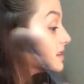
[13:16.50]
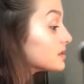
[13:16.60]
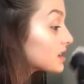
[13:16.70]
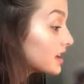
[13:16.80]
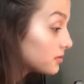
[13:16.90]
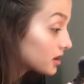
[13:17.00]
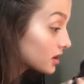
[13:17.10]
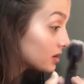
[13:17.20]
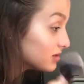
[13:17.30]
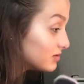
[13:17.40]
I just kind of want to
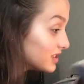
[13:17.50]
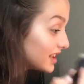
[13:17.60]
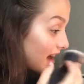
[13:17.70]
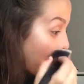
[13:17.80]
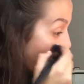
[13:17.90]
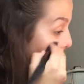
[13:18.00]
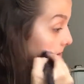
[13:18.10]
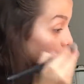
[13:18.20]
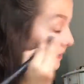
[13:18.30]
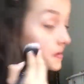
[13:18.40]
go hide
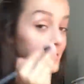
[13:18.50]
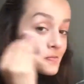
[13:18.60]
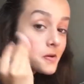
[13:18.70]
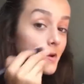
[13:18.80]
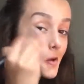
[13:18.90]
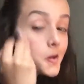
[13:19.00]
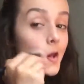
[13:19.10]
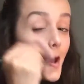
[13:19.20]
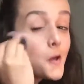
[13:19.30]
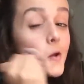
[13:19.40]
my face because
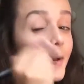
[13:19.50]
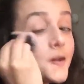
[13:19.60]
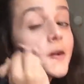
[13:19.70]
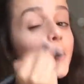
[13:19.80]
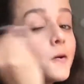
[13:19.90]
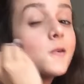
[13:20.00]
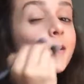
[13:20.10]
I look like